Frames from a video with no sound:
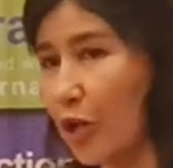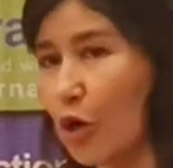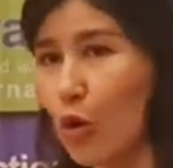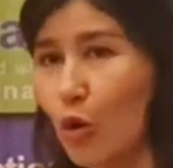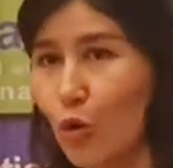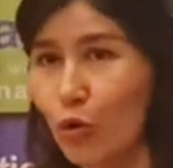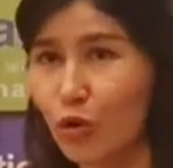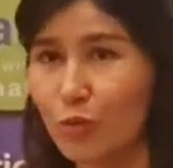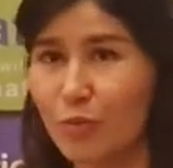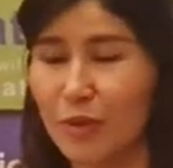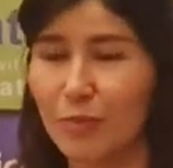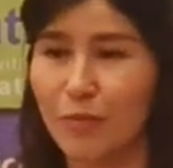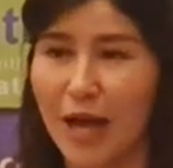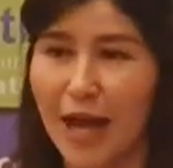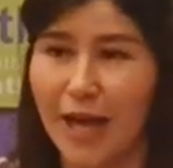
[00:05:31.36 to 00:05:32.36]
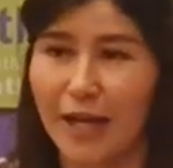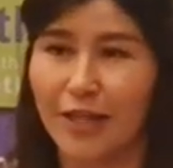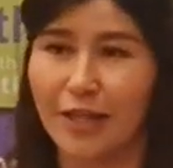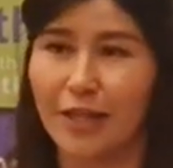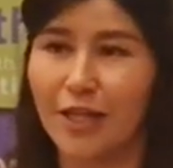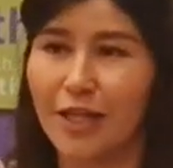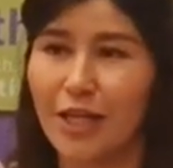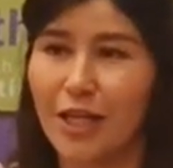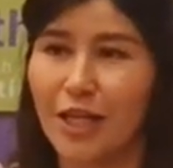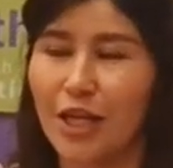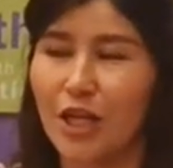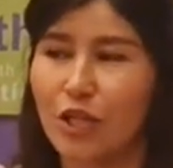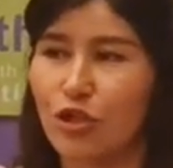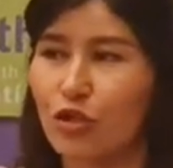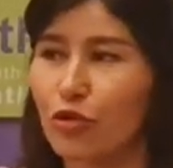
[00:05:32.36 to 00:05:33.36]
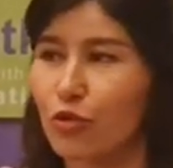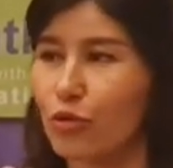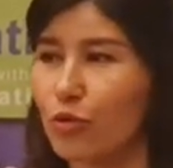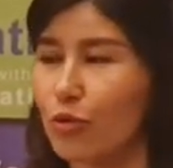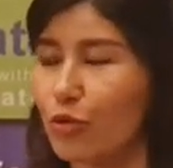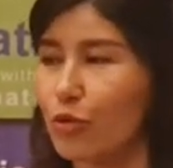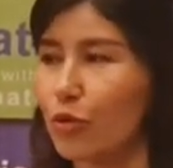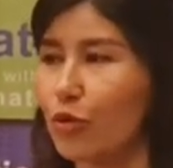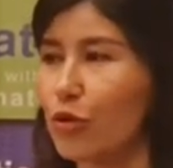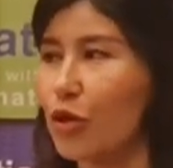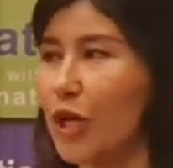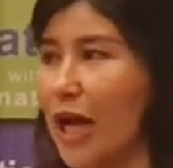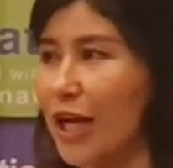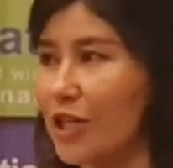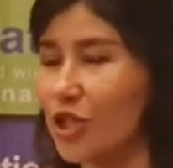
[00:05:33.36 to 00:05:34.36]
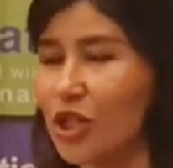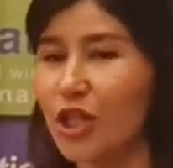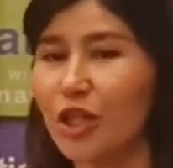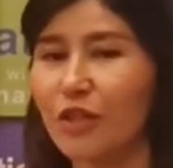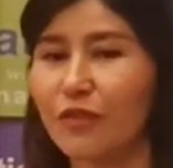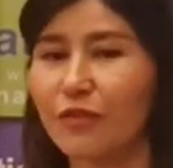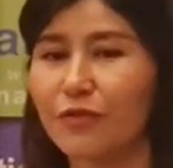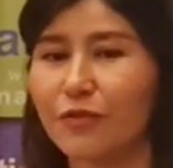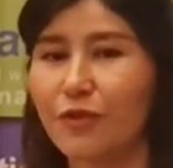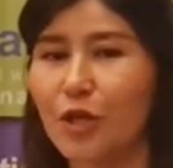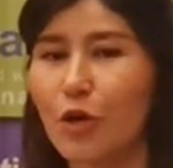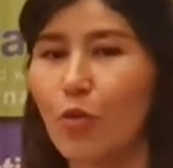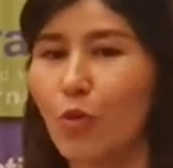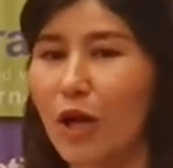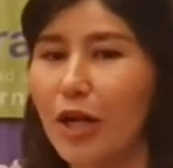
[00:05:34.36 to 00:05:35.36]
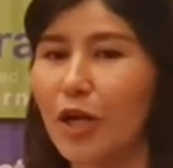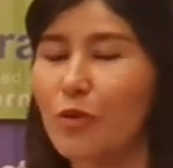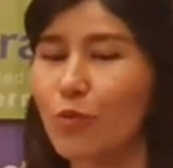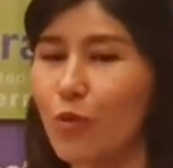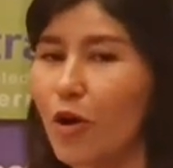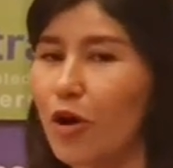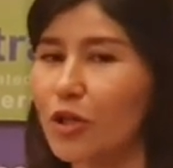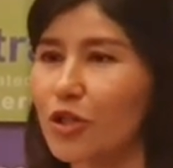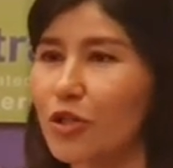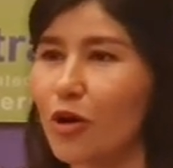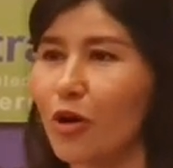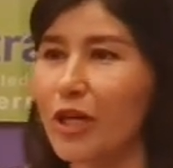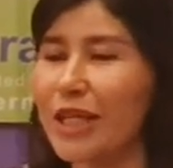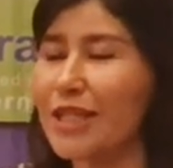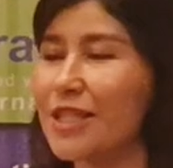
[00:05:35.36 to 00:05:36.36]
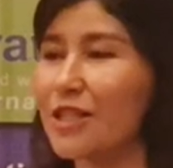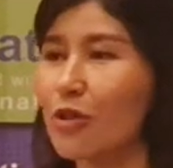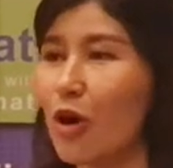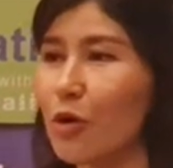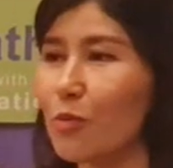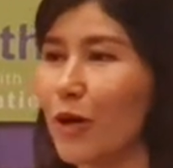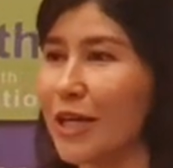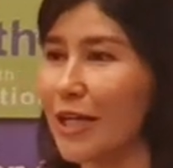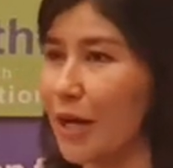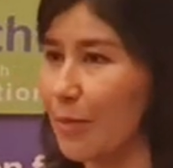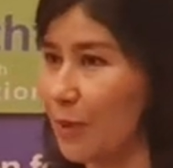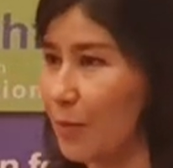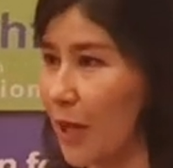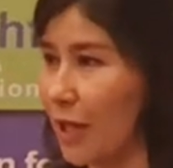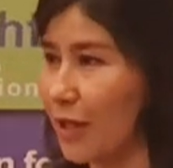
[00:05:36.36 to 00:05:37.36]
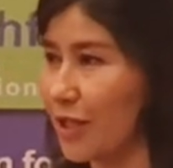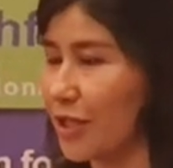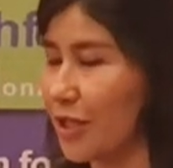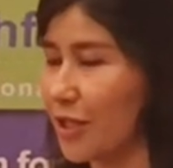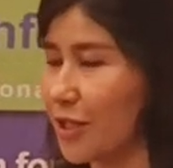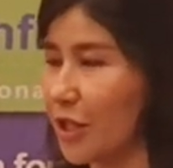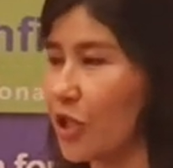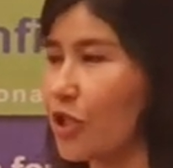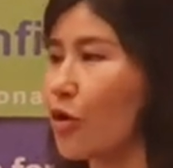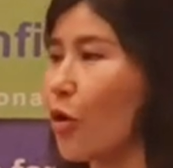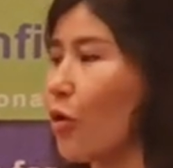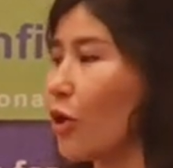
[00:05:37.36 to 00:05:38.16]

that hold me back to achieve what I want, or it's not my capabilities, it's